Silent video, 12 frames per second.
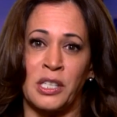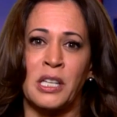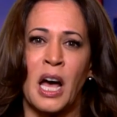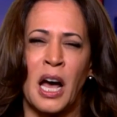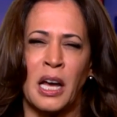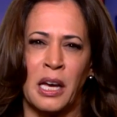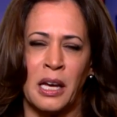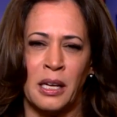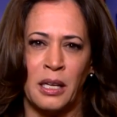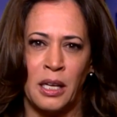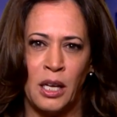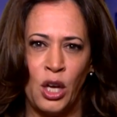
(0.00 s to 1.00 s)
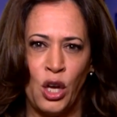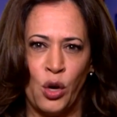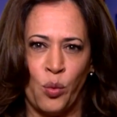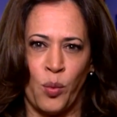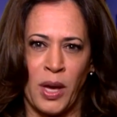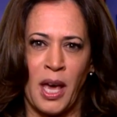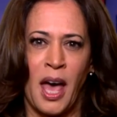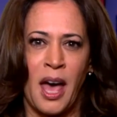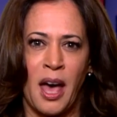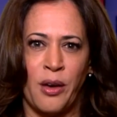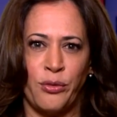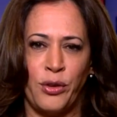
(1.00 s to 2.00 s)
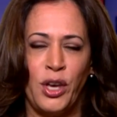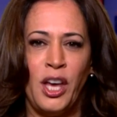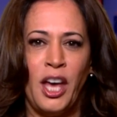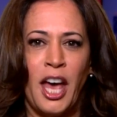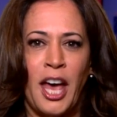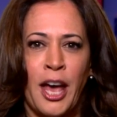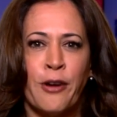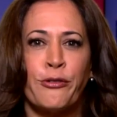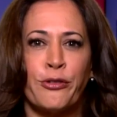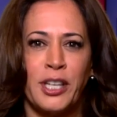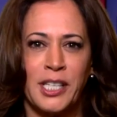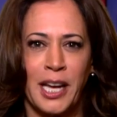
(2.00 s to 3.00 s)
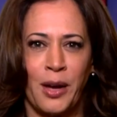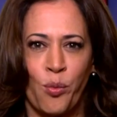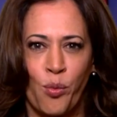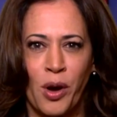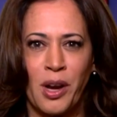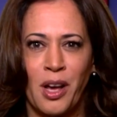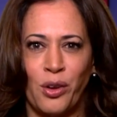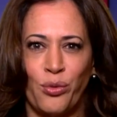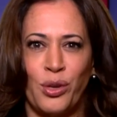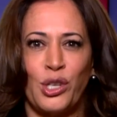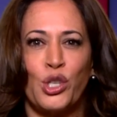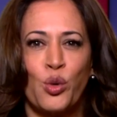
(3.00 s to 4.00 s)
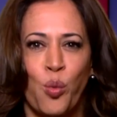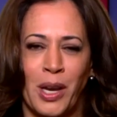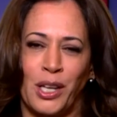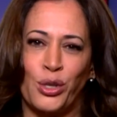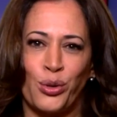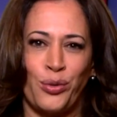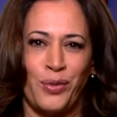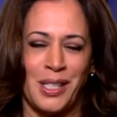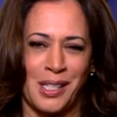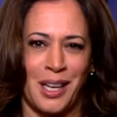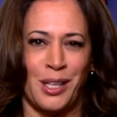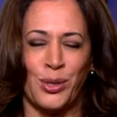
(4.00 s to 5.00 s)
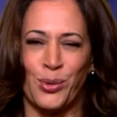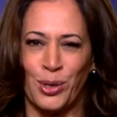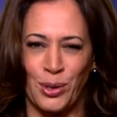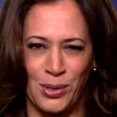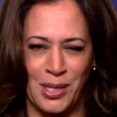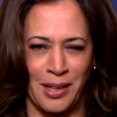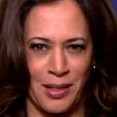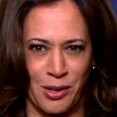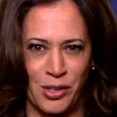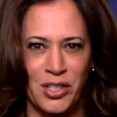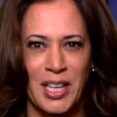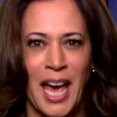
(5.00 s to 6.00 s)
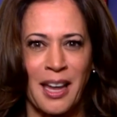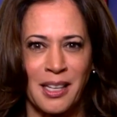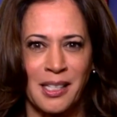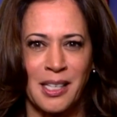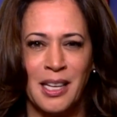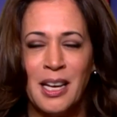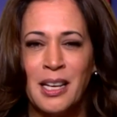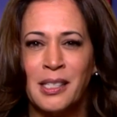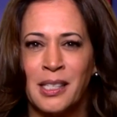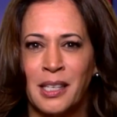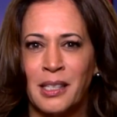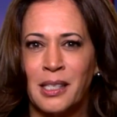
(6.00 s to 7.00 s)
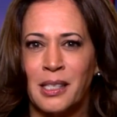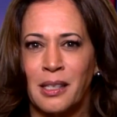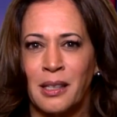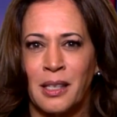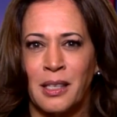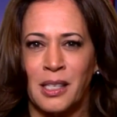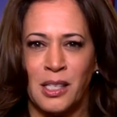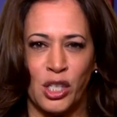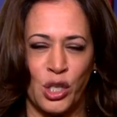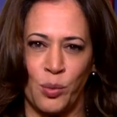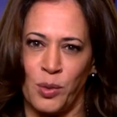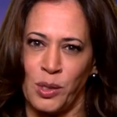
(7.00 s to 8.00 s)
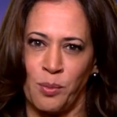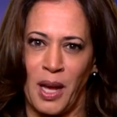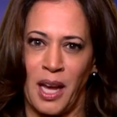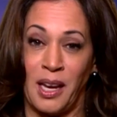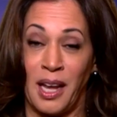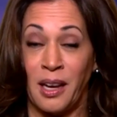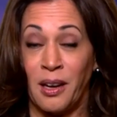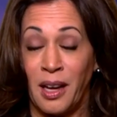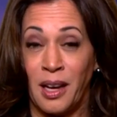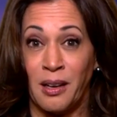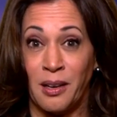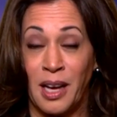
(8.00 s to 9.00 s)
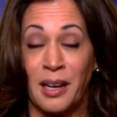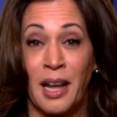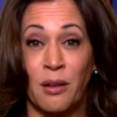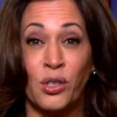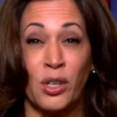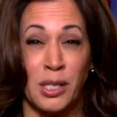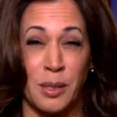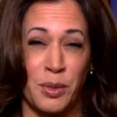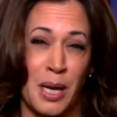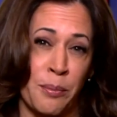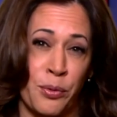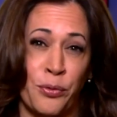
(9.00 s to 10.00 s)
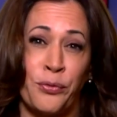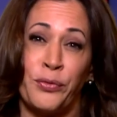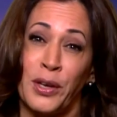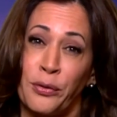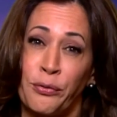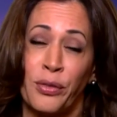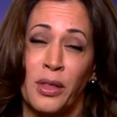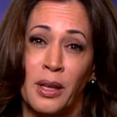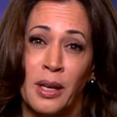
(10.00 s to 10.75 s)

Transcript: DACA. We have every day 122 of these kids who are losing their status. Since the decision was made and announced on September 5th